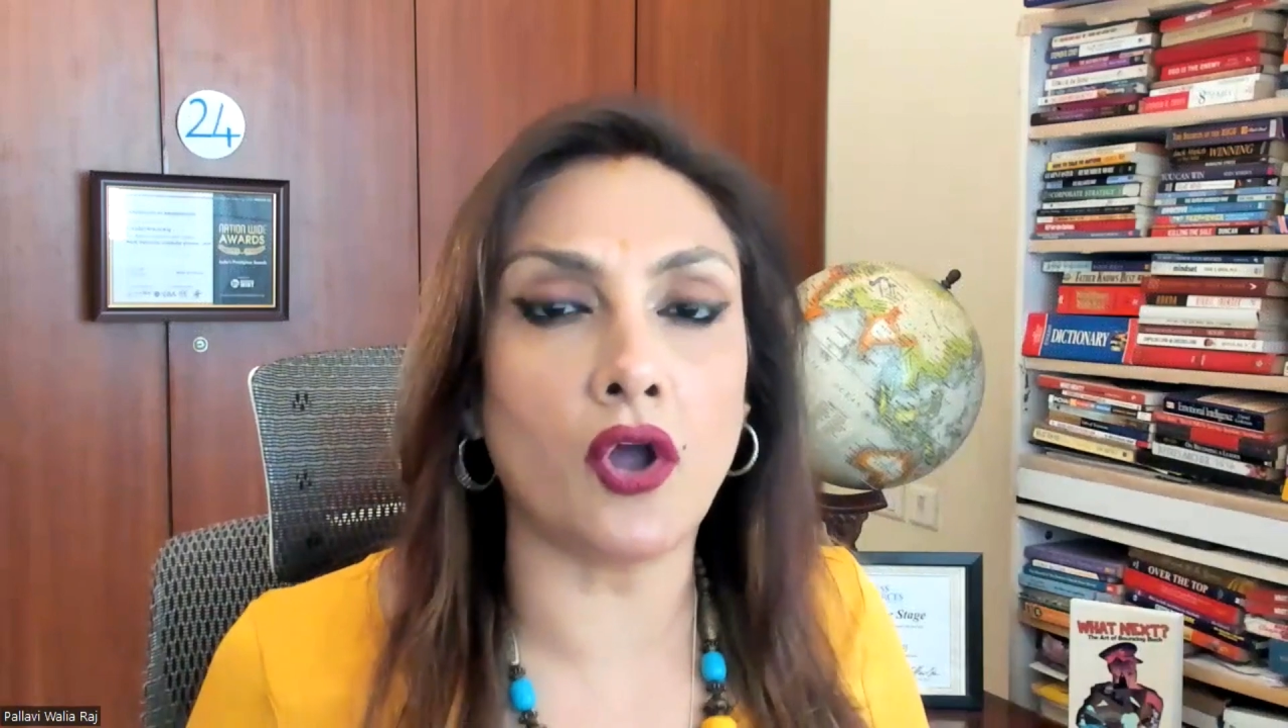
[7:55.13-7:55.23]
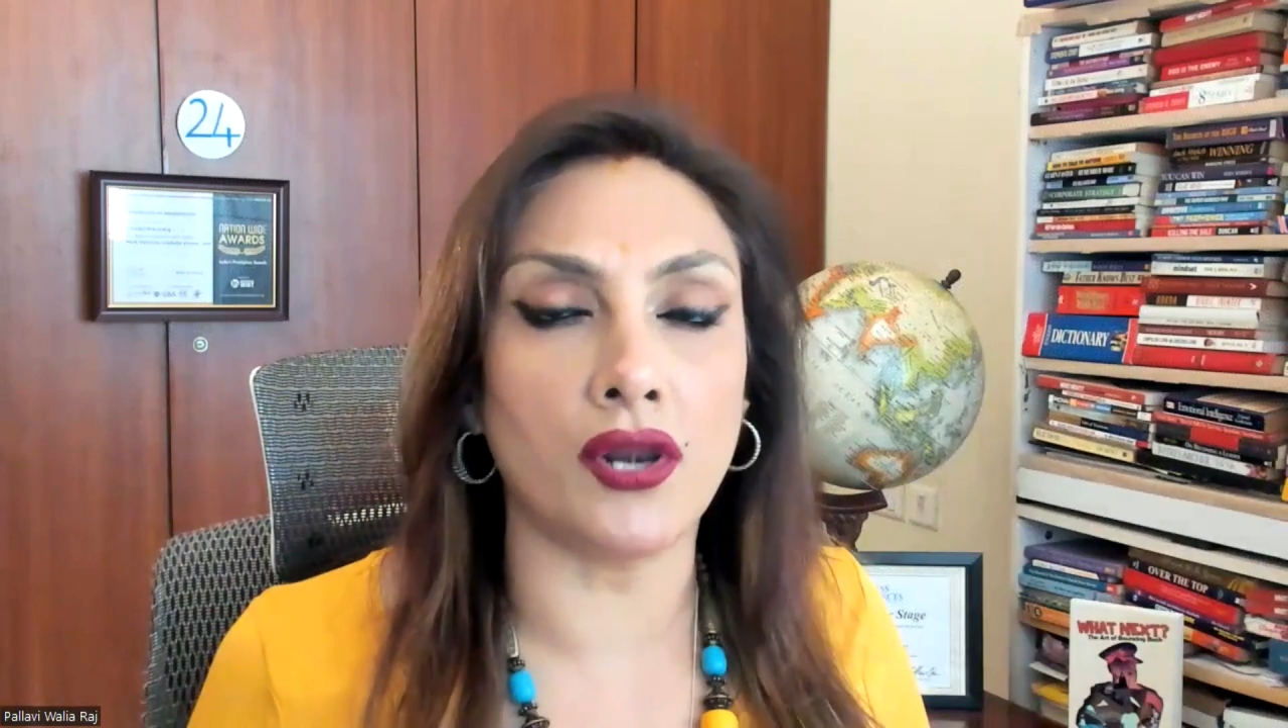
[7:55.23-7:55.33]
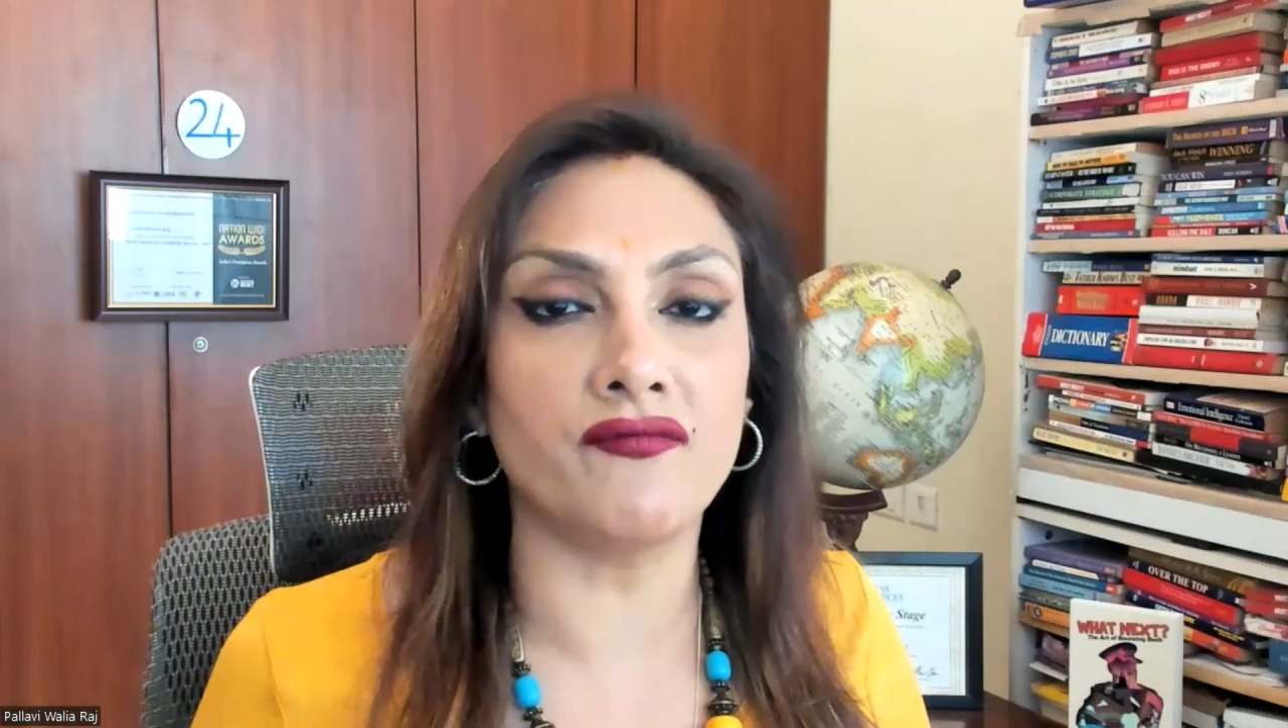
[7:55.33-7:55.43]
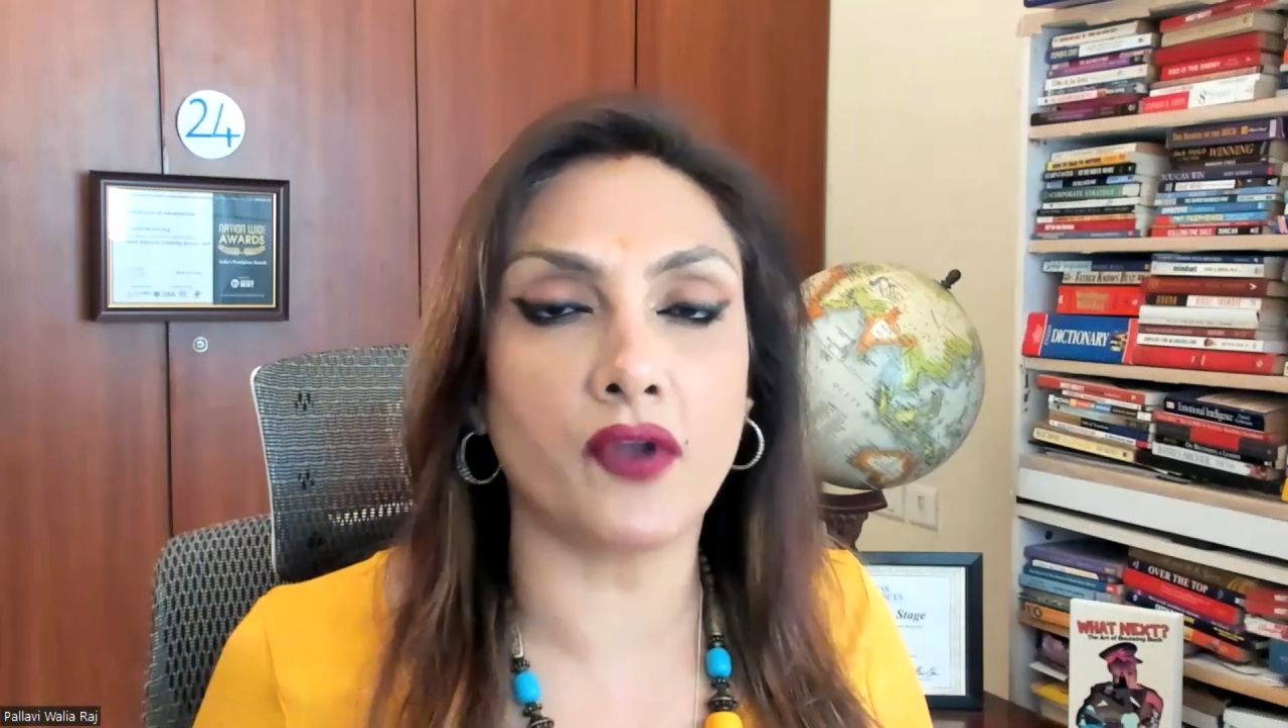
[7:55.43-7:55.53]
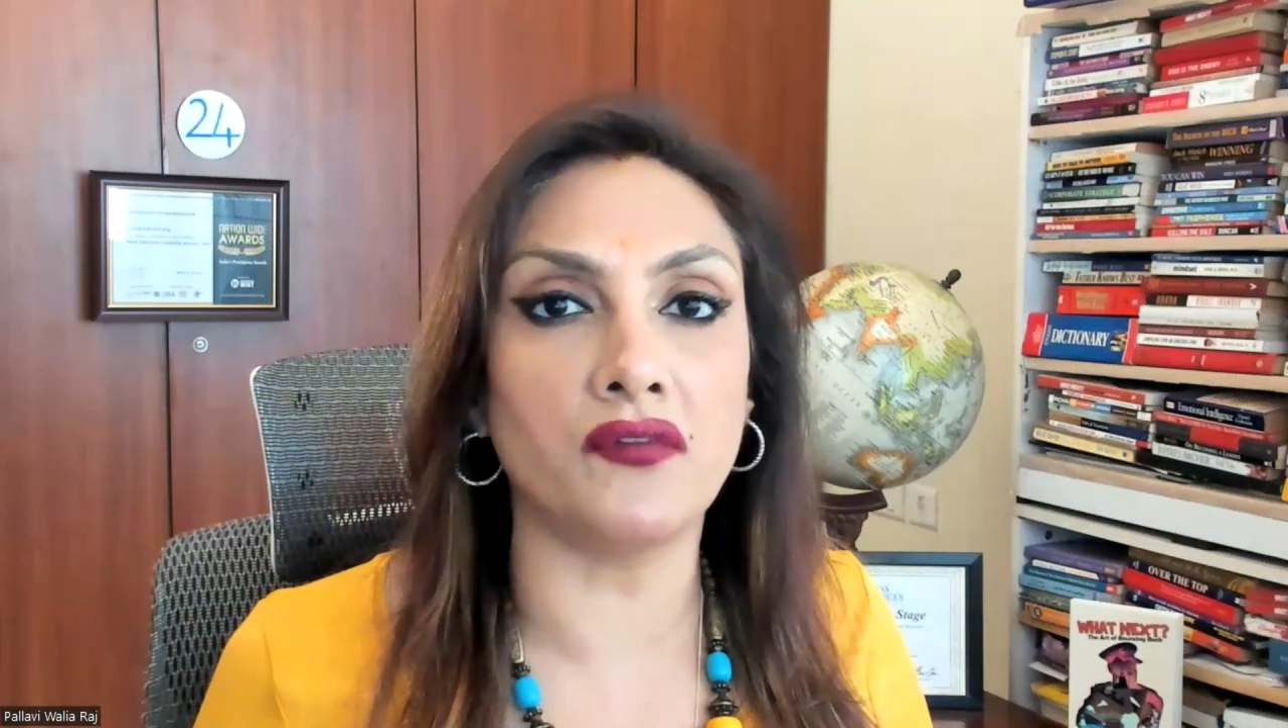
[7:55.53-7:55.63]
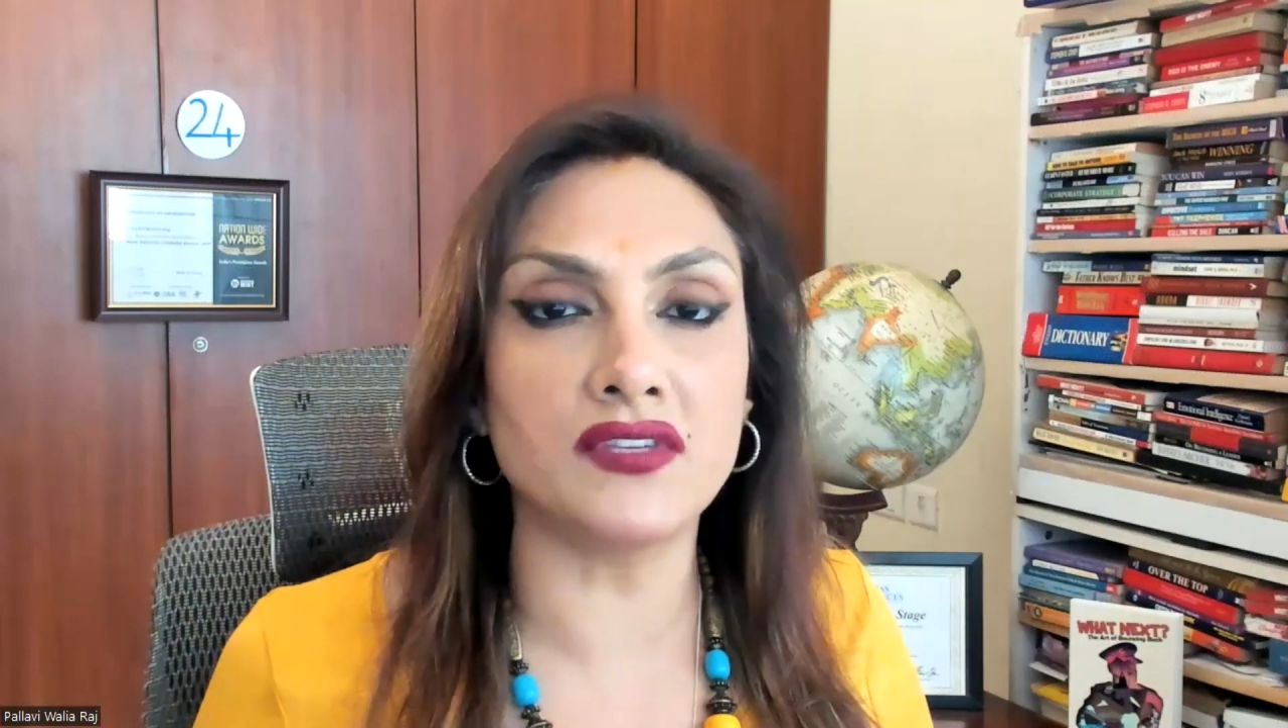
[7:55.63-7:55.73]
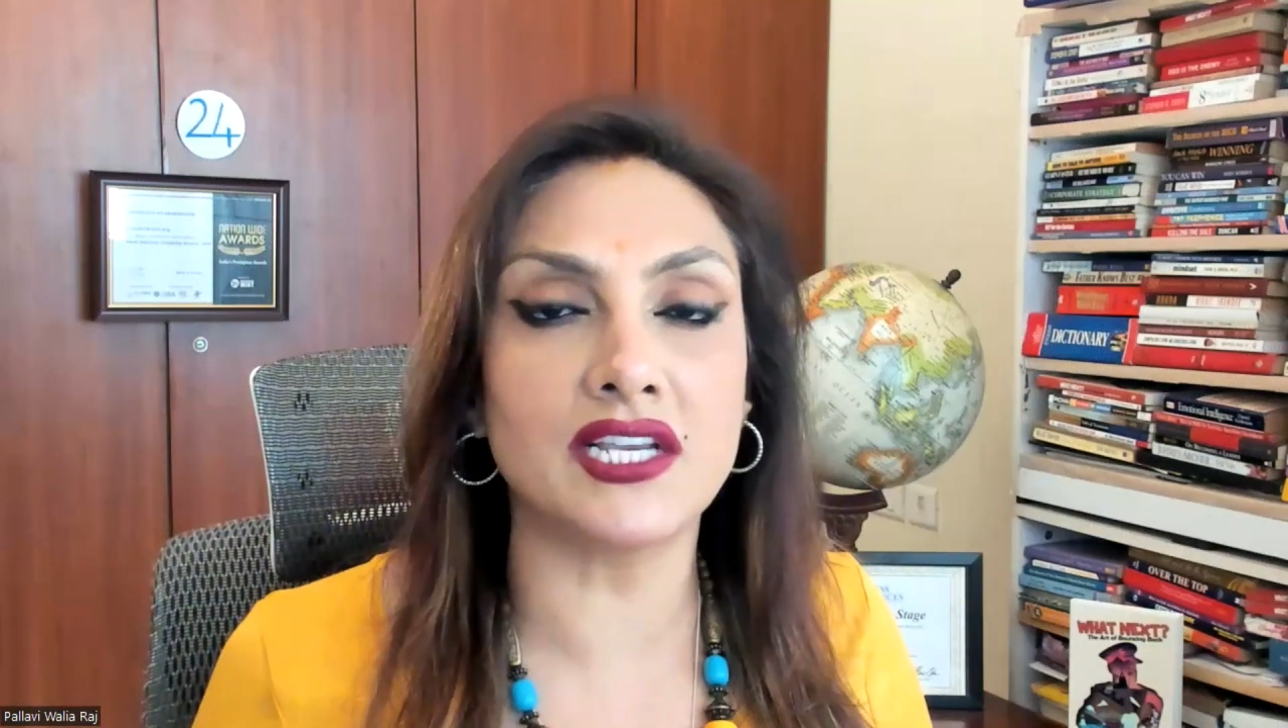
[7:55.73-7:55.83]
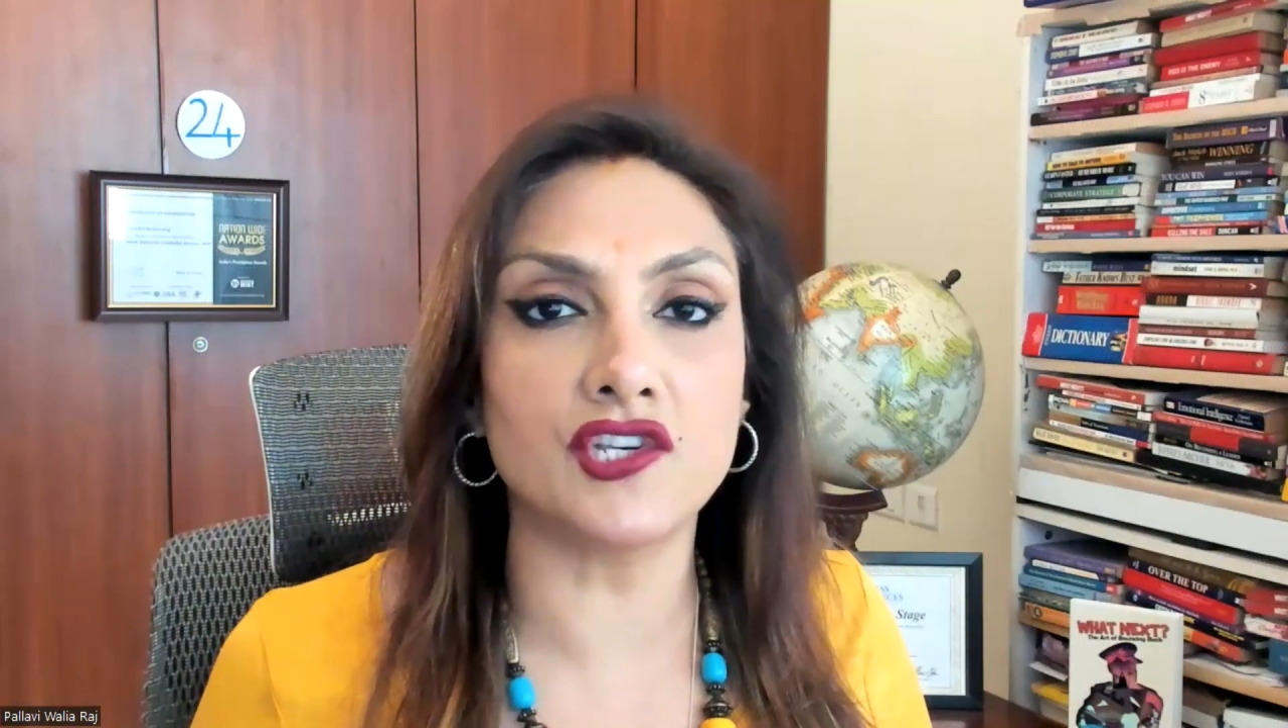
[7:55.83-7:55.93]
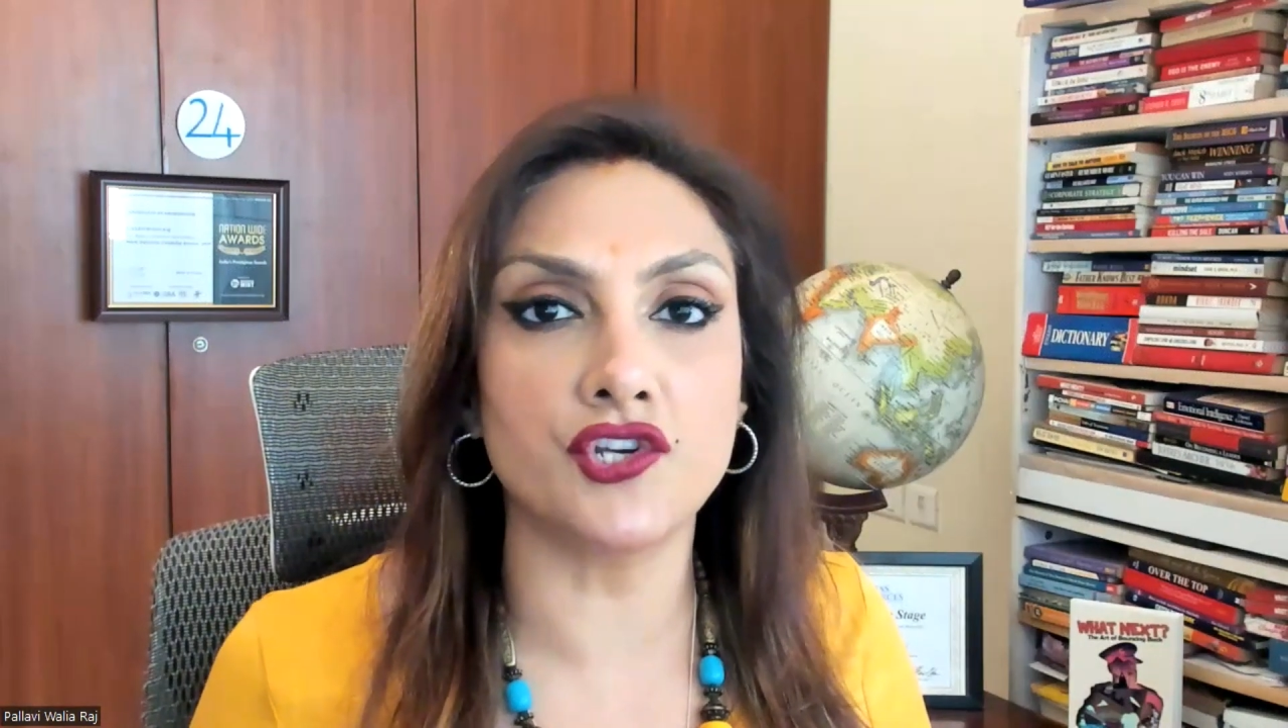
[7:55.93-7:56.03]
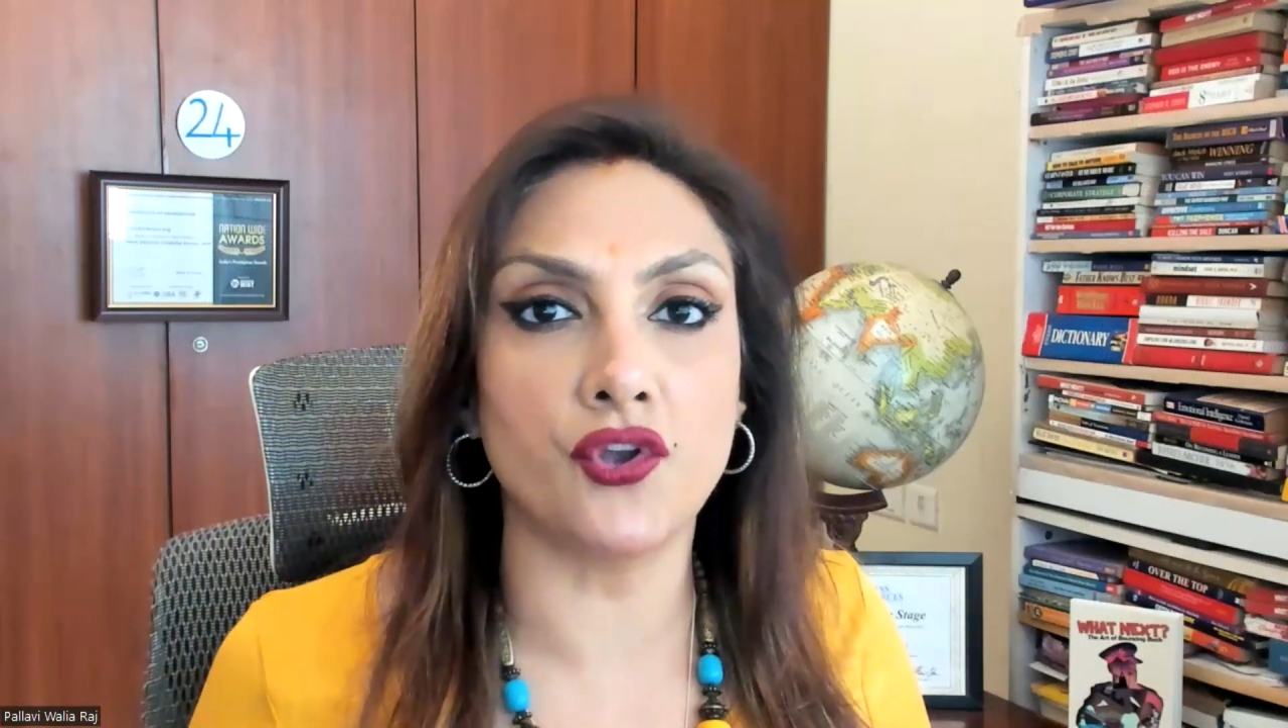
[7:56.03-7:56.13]

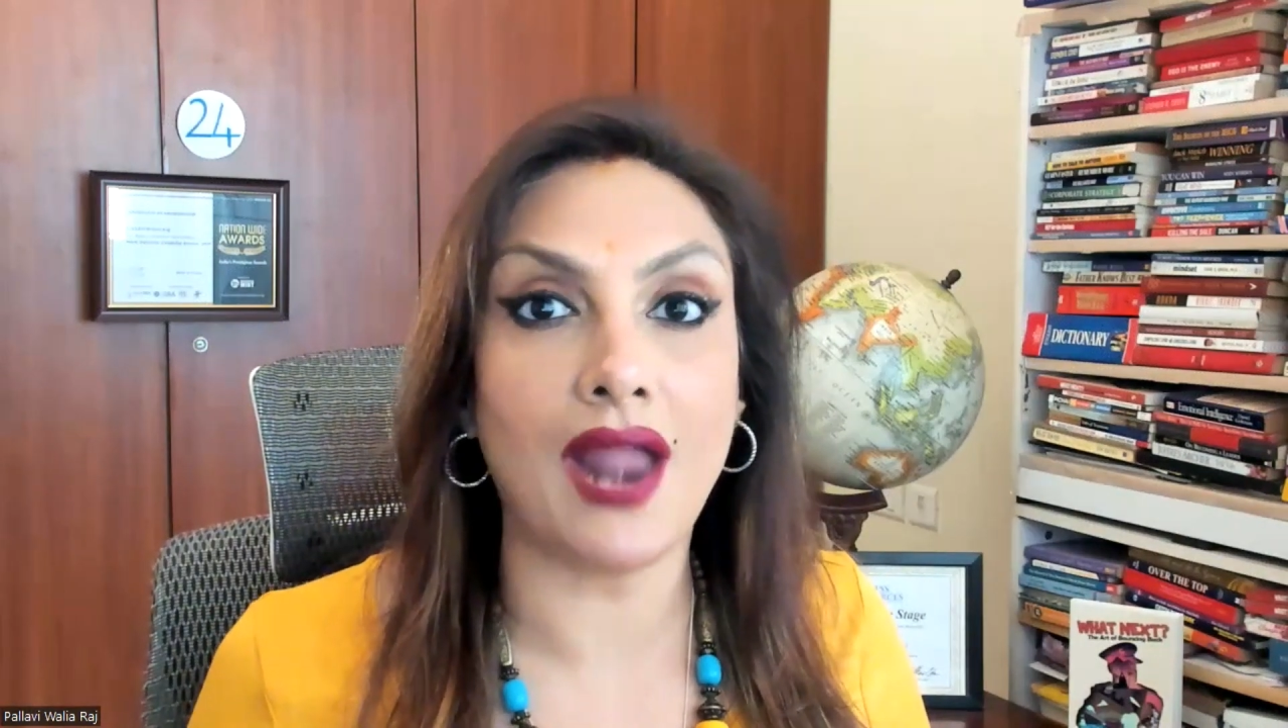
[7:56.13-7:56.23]
conversation you're